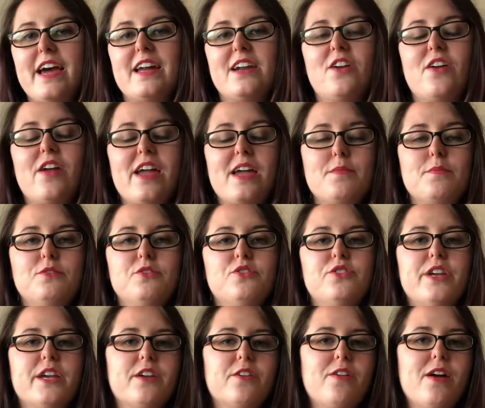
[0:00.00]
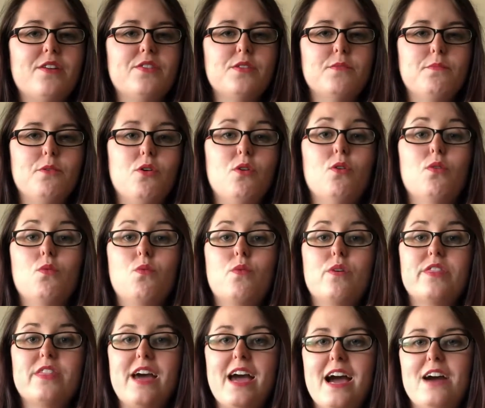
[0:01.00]
and are able to get around the bowl
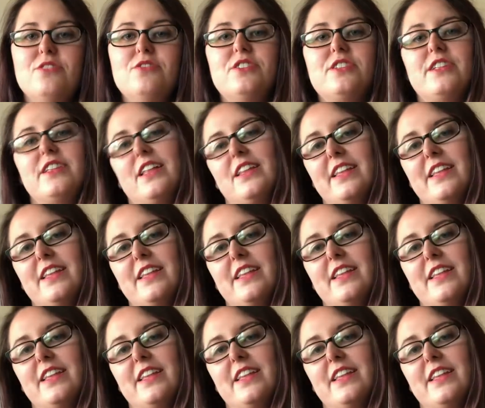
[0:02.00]
without